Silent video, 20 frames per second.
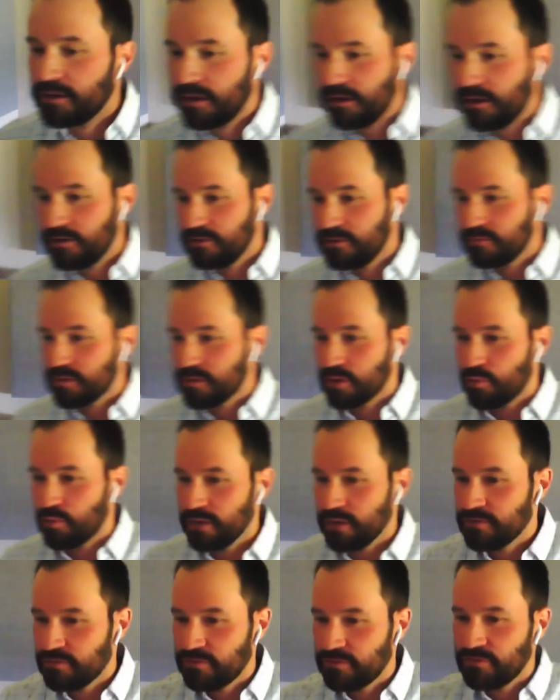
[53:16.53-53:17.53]
How do you
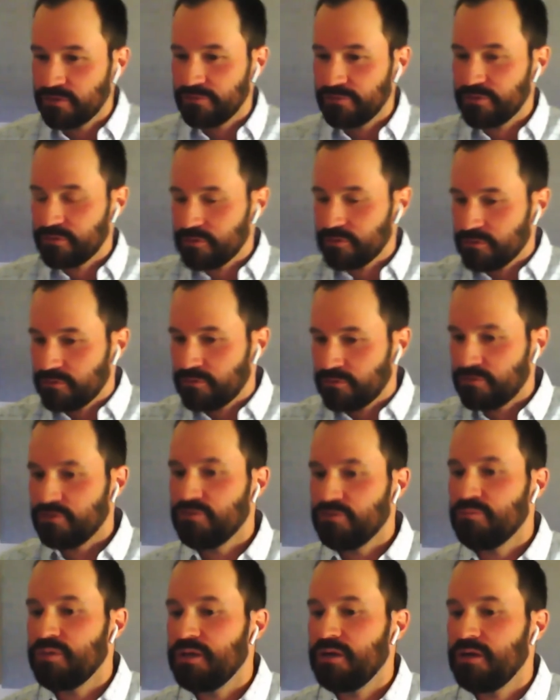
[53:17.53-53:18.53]
request services
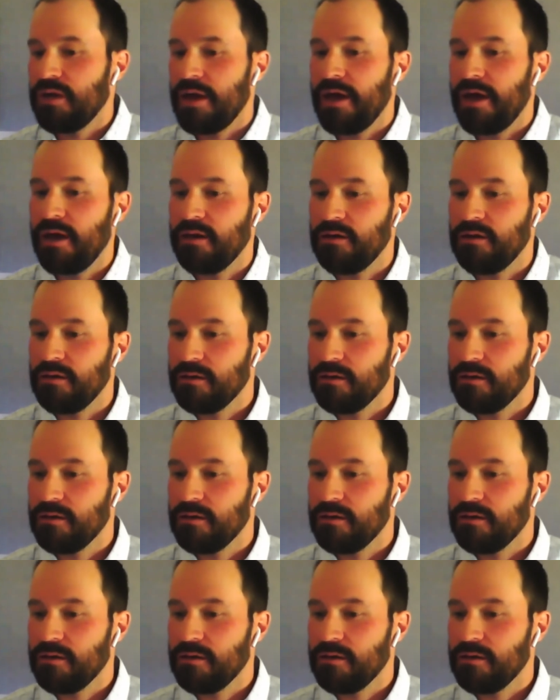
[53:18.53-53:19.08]
to be added?